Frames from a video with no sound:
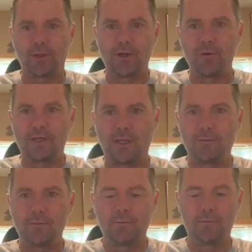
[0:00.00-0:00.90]
the dose
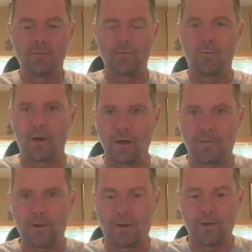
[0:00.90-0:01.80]
in, run it
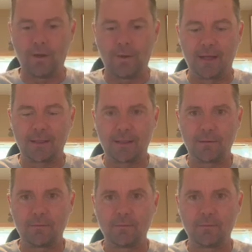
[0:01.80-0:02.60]
for 30 minutes.